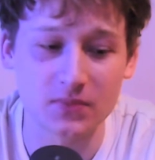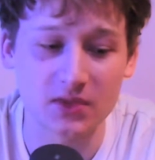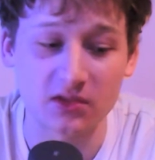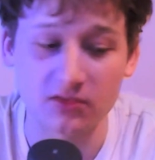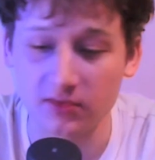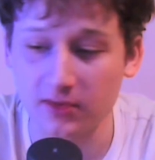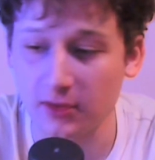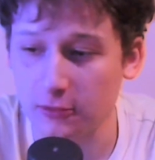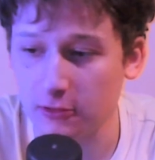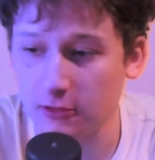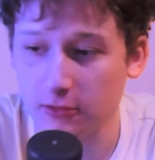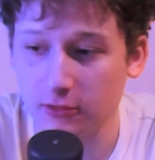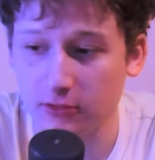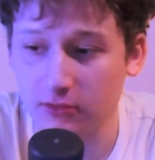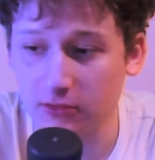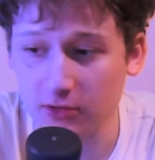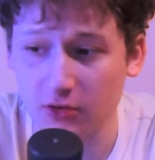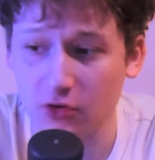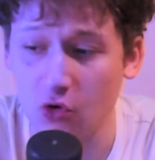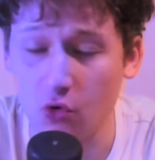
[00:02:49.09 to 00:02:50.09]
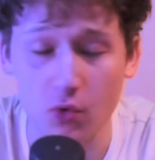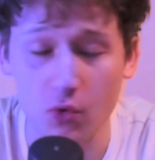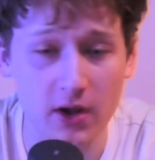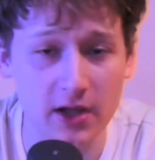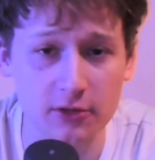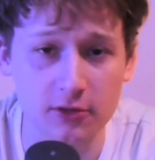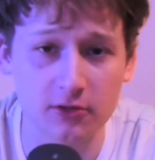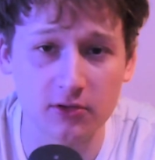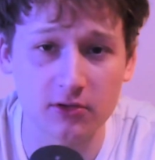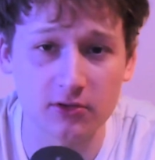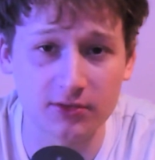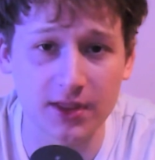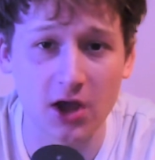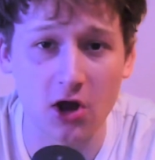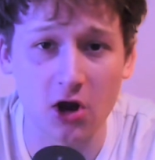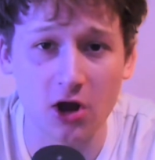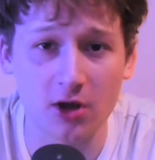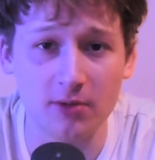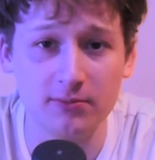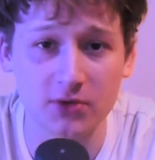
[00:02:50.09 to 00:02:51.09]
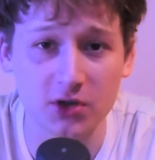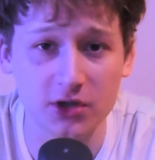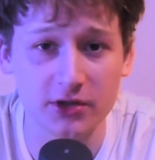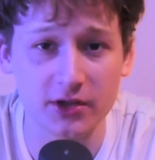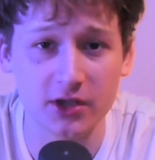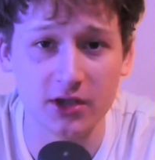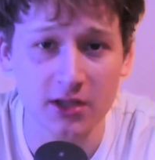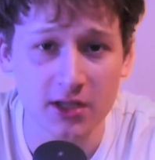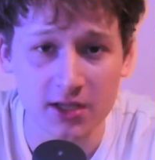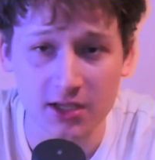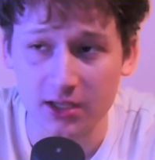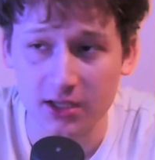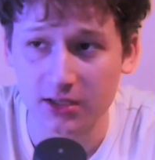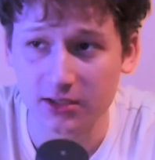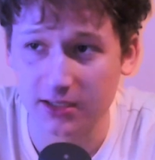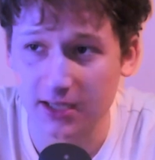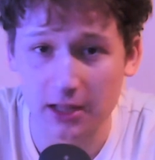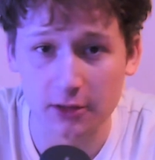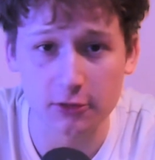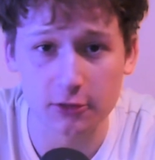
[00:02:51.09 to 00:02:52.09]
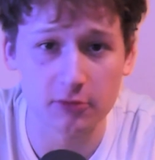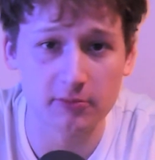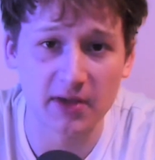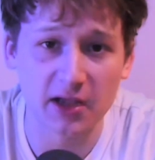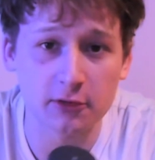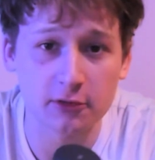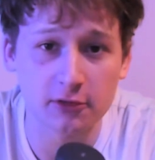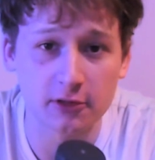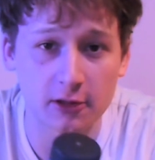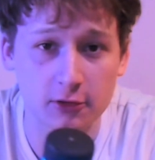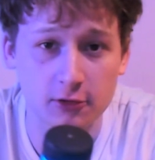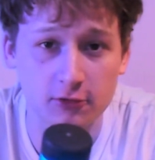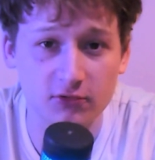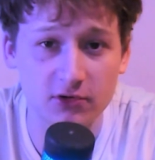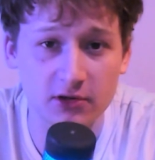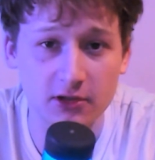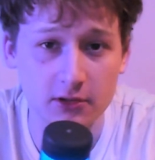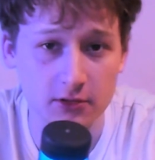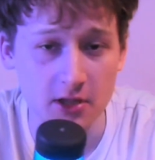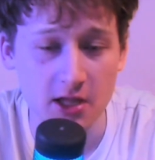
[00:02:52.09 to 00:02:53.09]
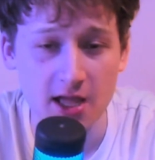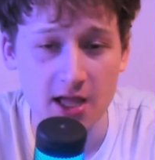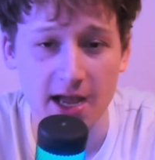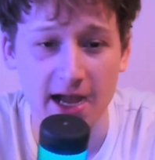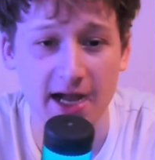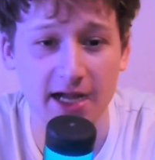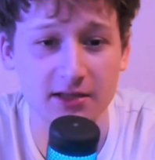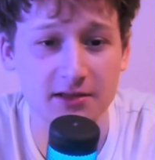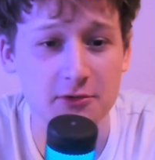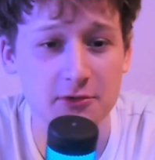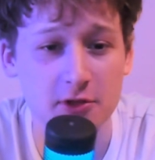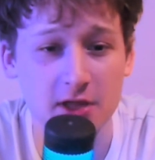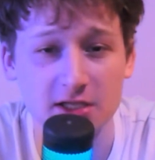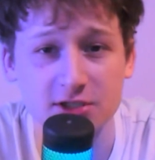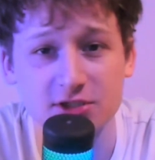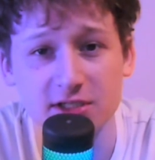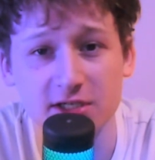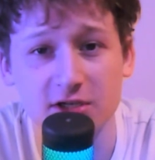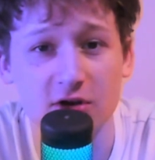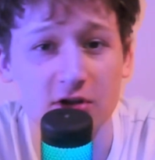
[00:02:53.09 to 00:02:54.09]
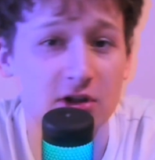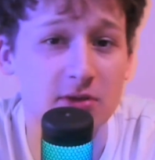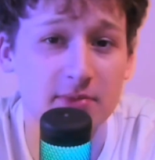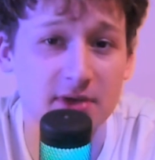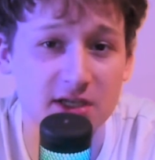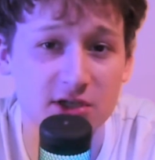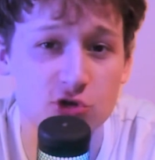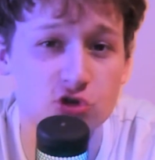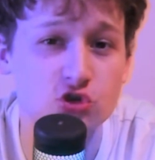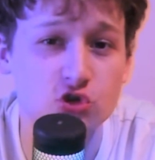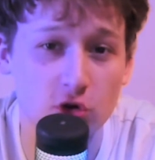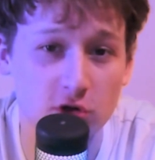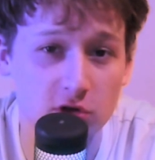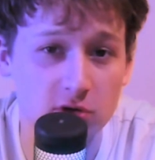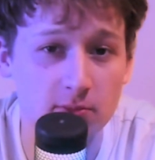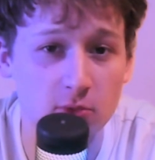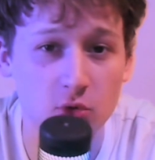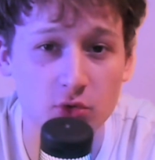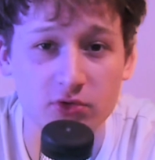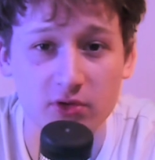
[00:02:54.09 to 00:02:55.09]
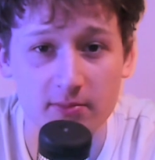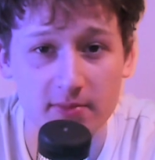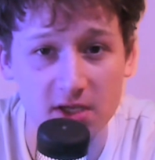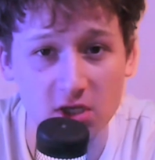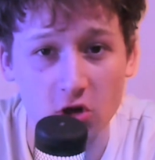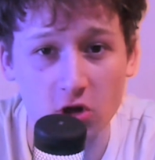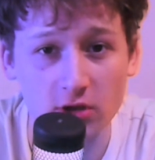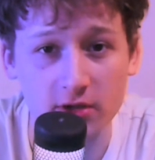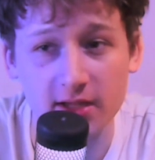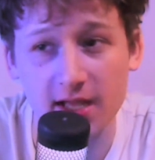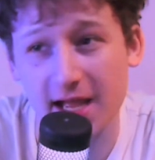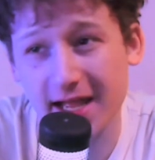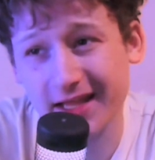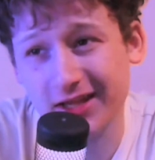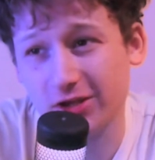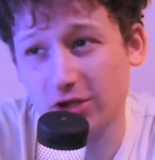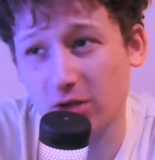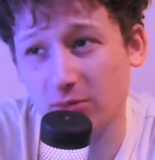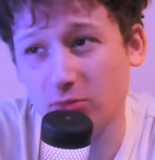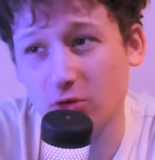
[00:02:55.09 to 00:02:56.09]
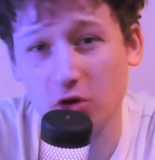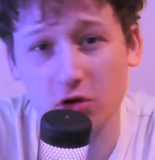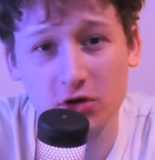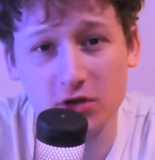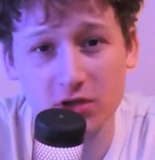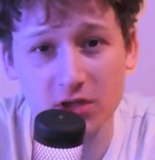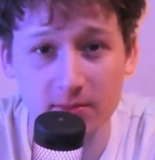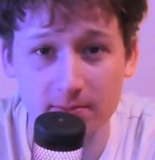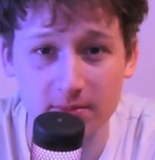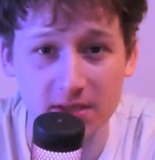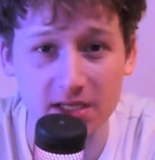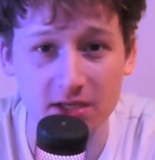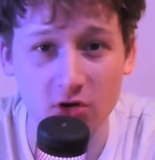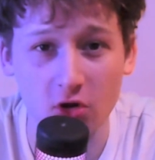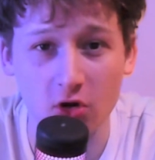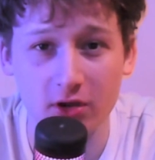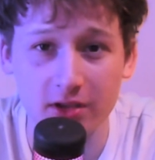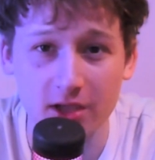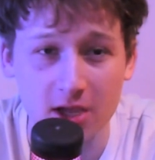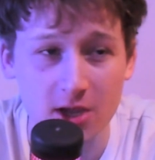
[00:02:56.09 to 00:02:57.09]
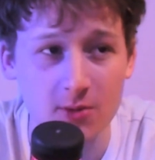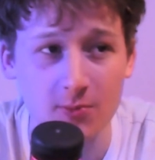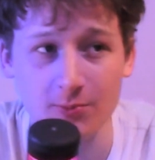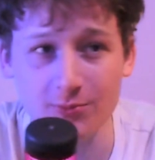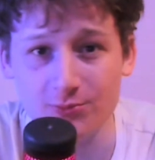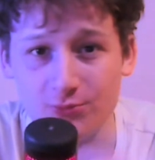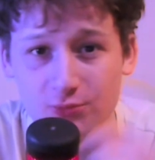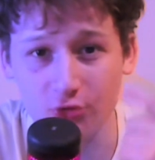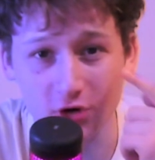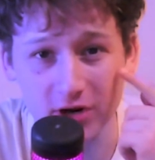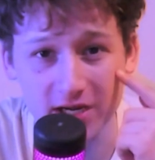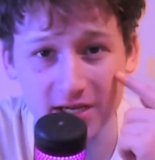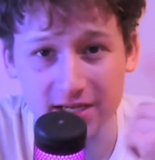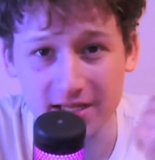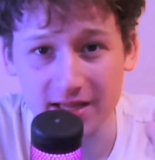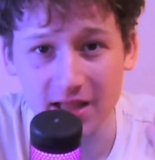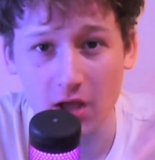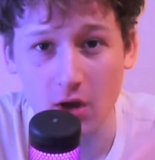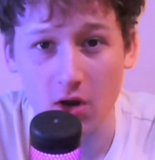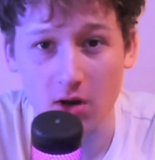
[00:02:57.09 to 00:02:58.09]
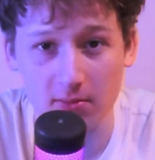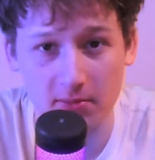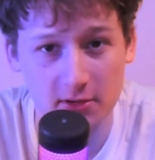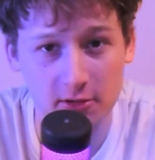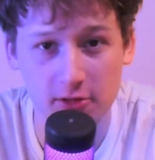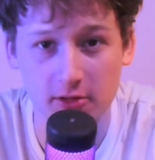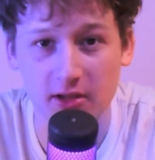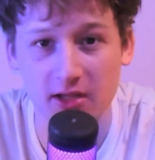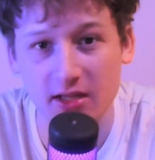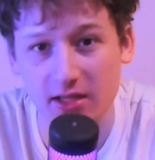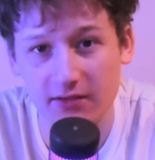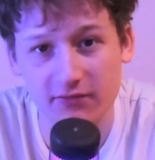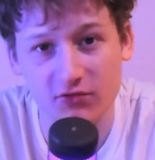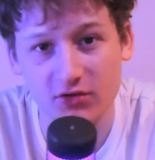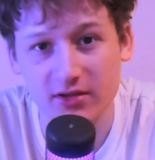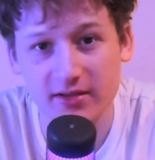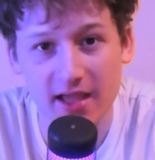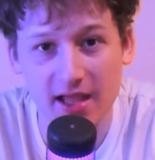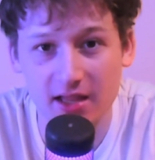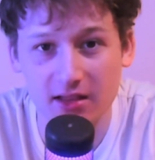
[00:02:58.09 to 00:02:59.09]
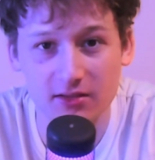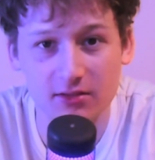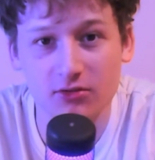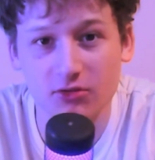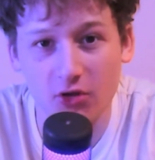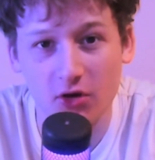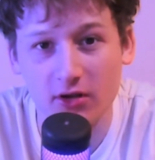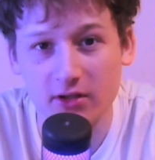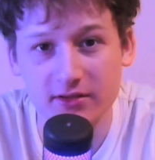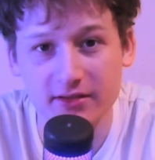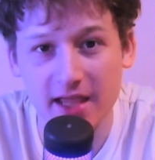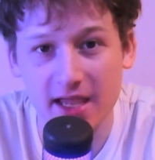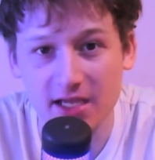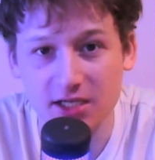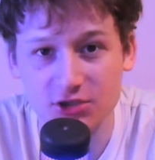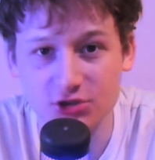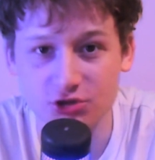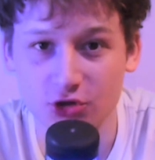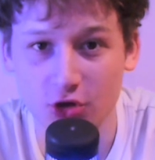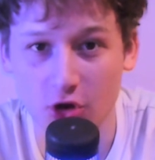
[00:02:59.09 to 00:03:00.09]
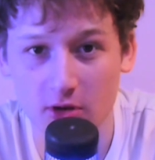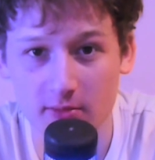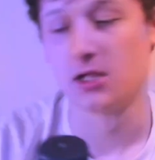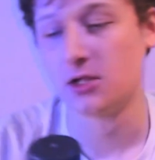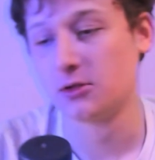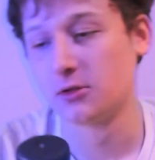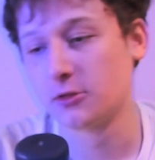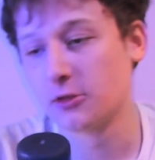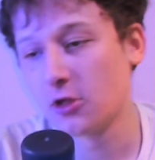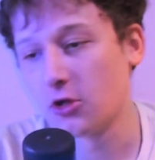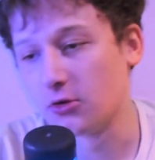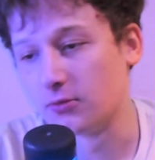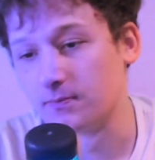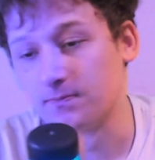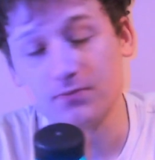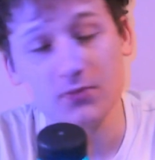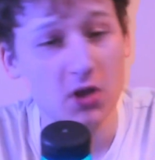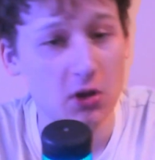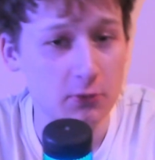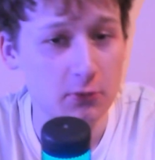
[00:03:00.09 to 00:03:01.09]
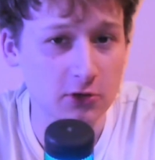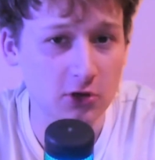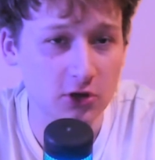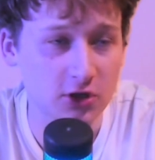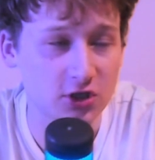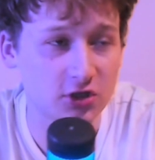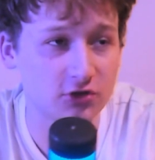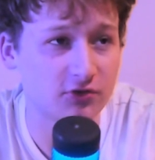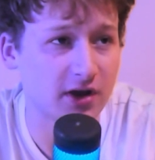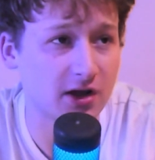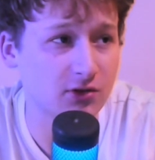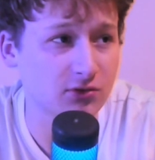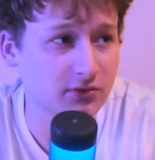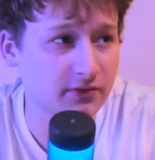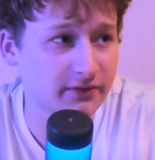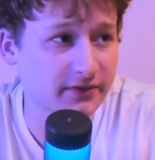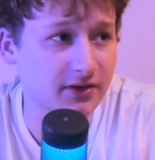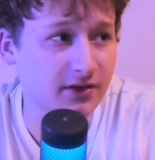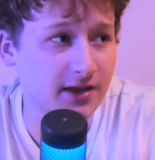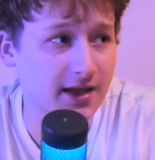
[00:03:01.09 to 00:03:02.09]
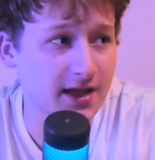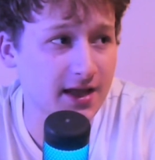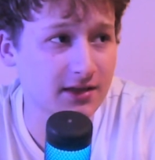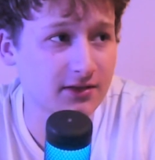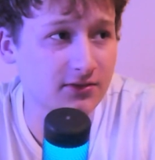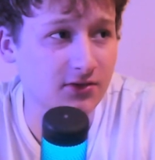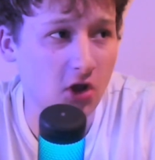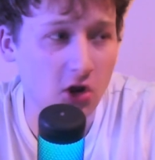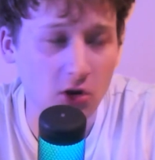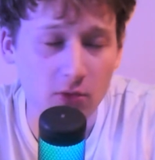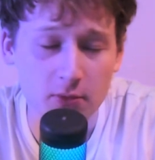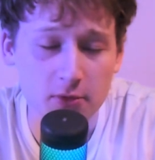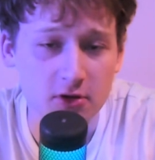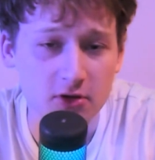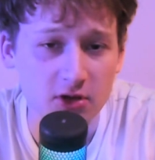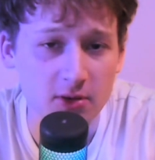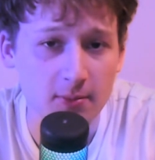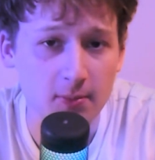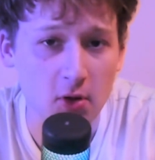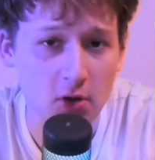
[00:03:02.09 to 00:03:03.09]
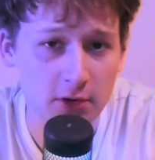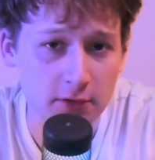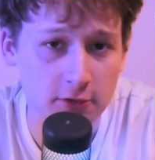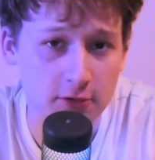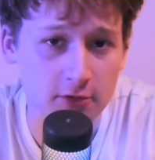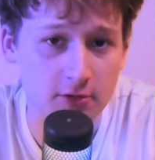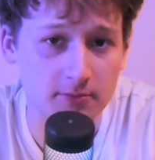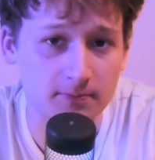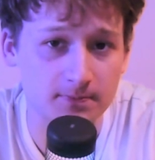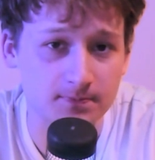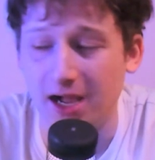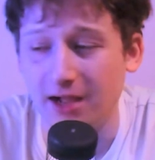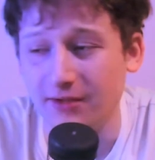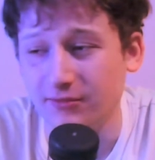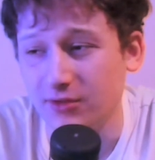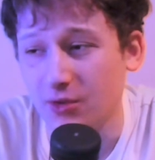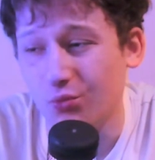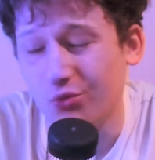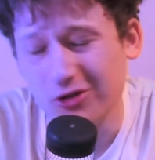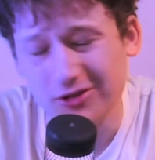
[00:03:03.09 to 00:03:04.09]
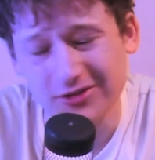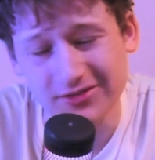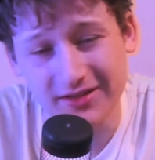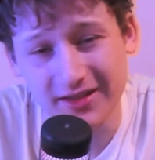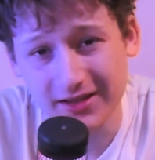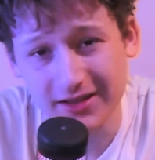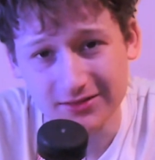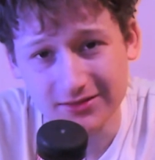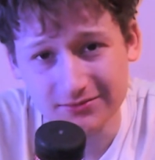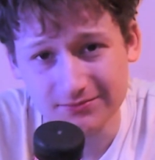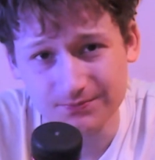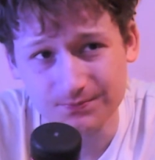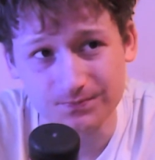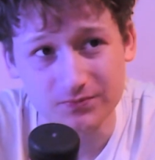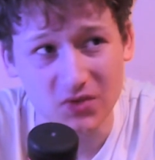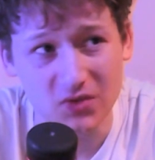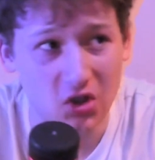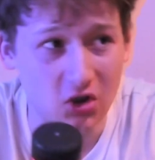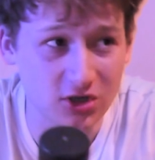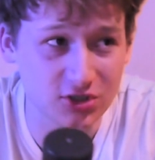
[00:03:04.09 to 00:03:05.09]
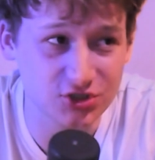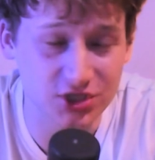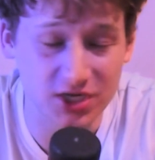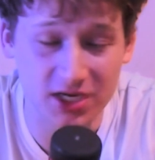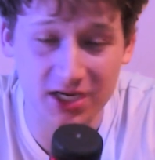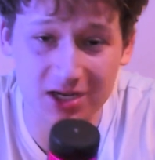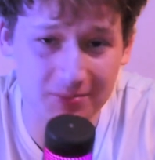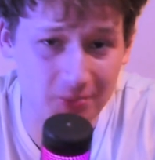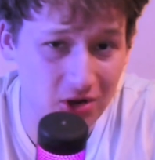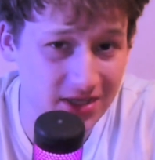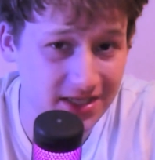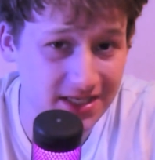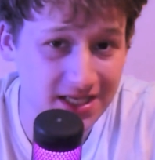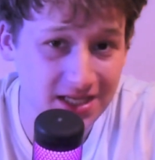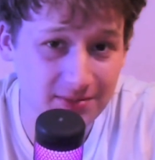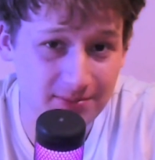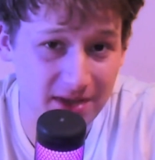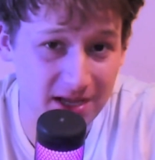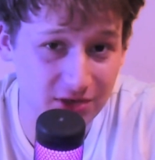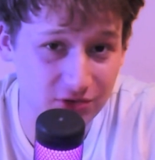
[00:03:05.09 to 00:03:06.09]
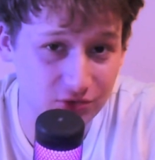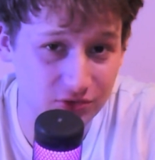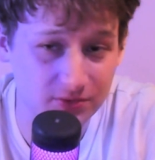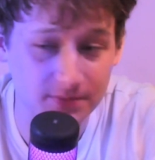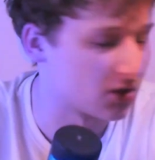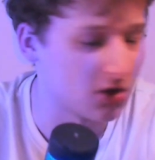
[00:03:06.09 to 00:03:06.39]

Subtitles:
This is the Quest that I'm gonna get some accessories, and it's actually going to be enjoyable to be on, and I'm not going to be like breaking out on my skin every 10 like days, I mean? So I was looking around and I was going to buy some, and then one day I check my email.